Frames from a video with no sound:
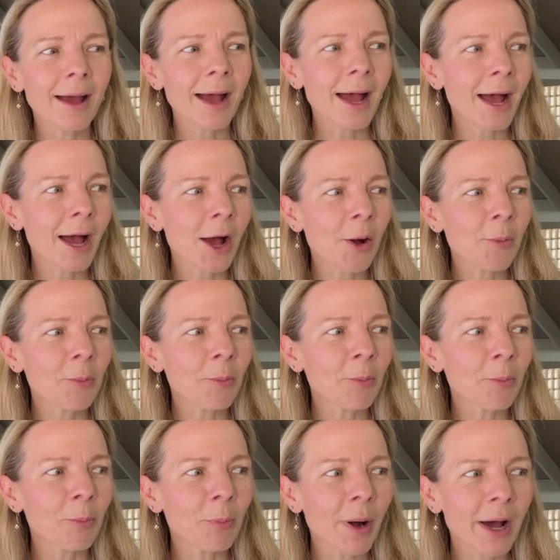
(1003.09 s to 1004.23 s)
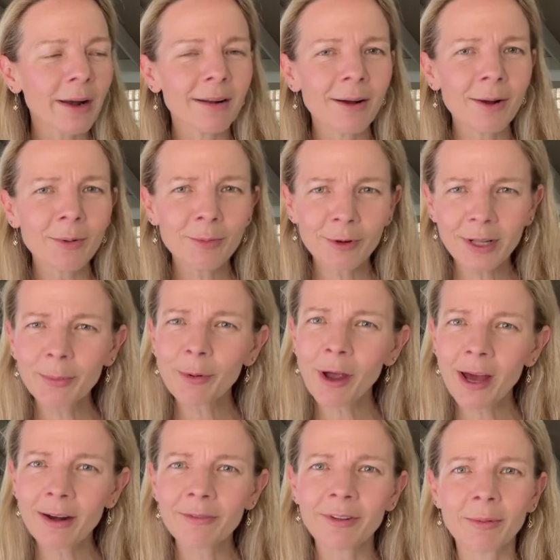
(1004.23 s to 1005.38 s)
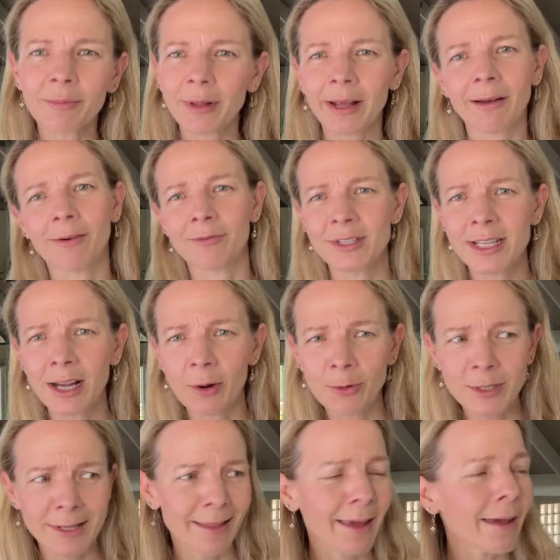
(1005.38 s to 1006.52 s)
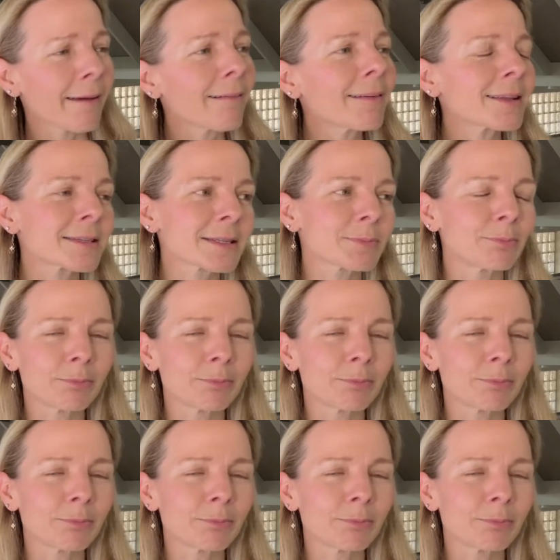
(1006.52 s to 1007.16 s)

But I'm really proud of him. Like, obviously I wasn't there, it's